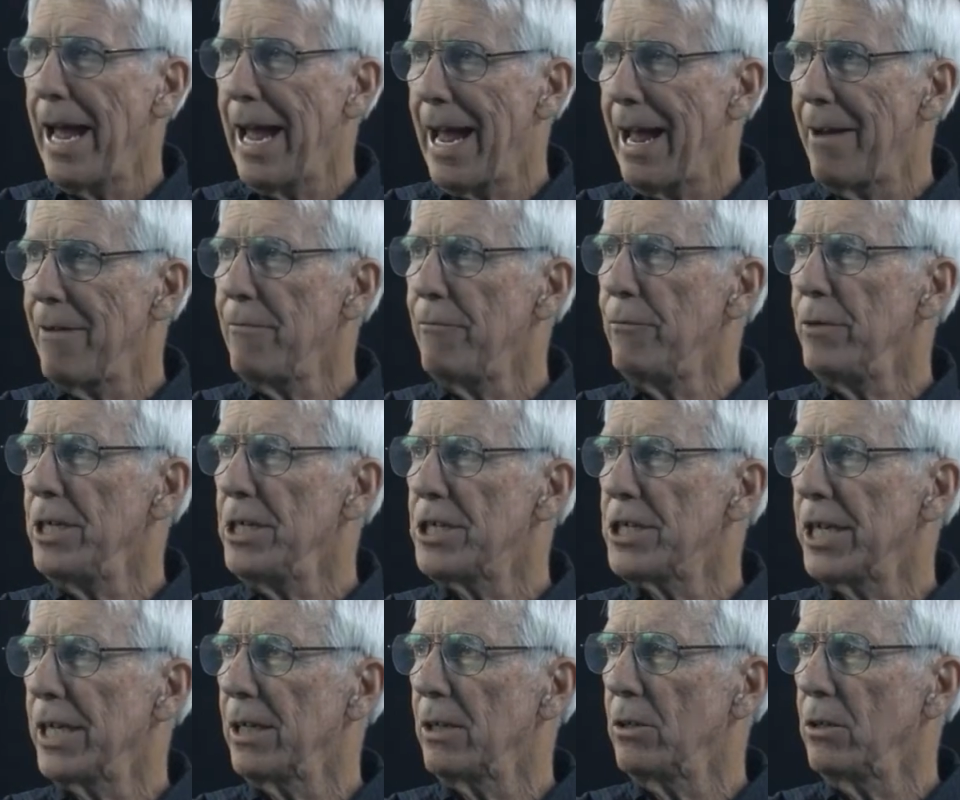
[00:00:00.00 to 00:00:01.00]
Every
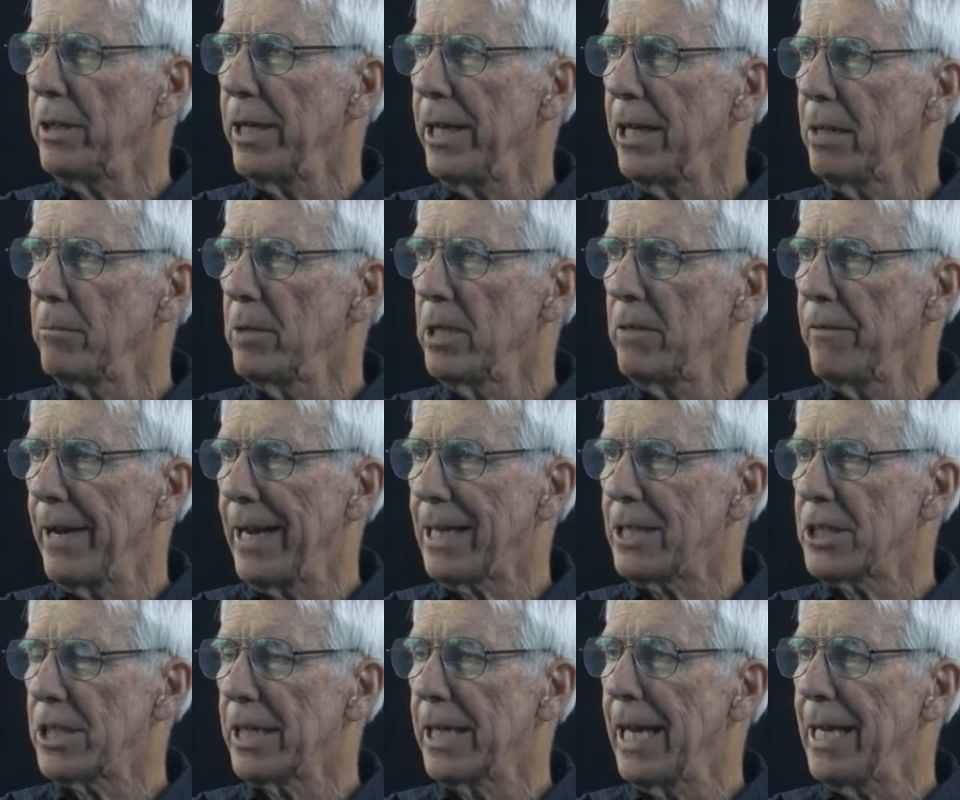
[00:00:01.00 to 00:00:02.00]
single element of
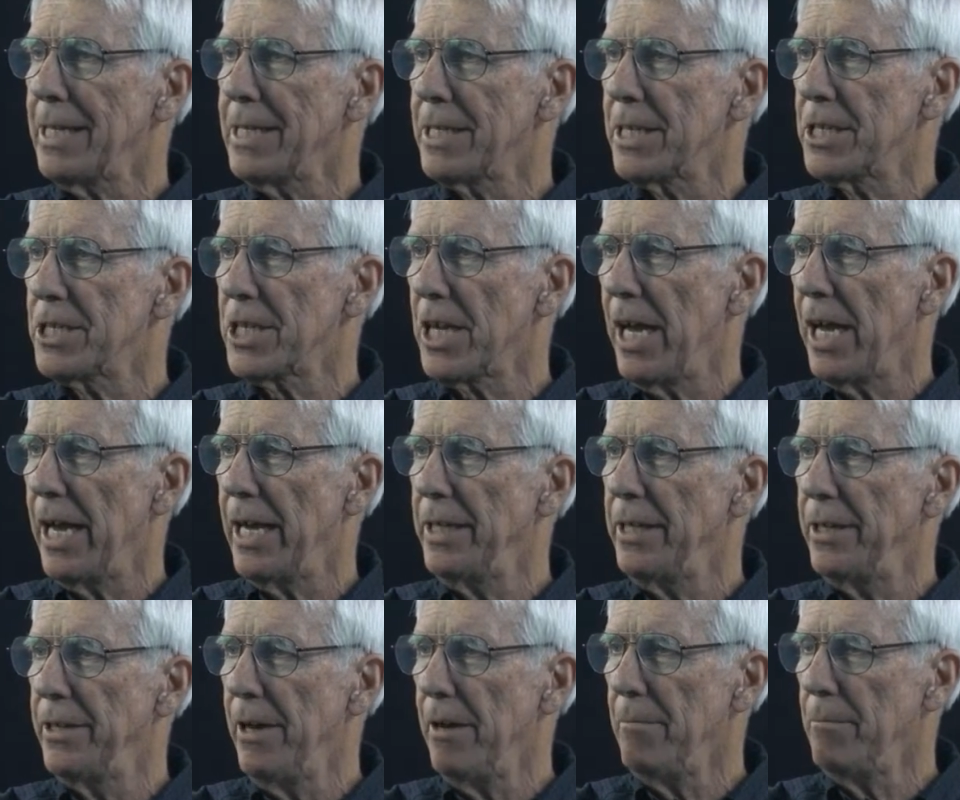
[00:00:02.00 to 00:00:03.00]
x gets assigned
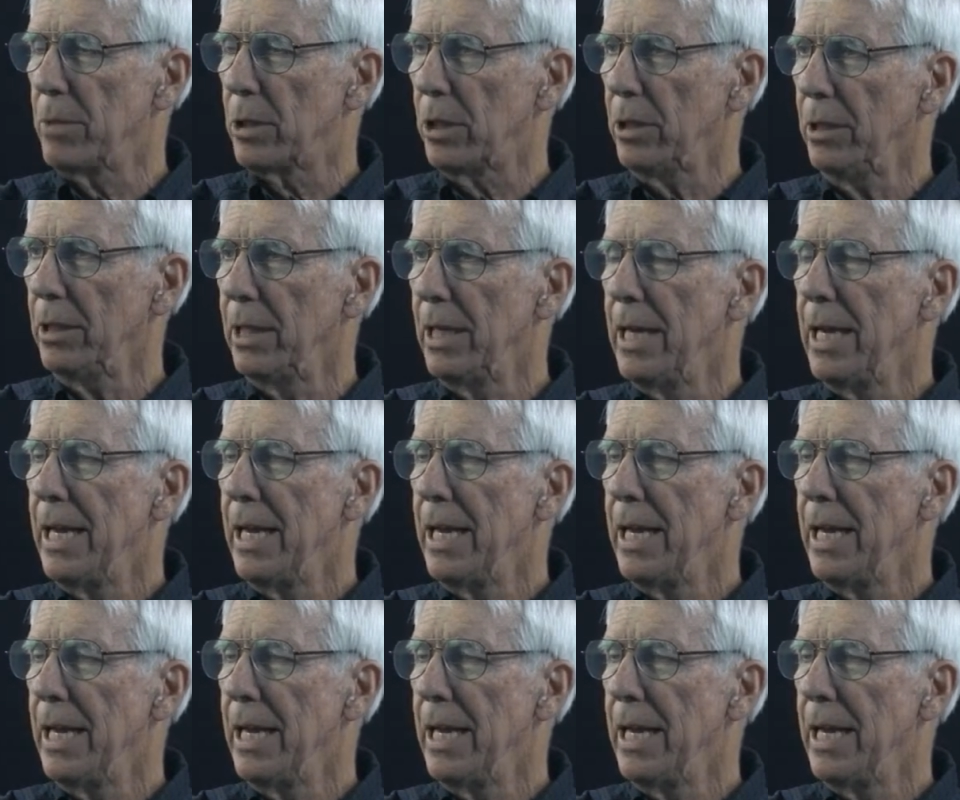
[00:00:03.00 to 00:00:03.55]
a number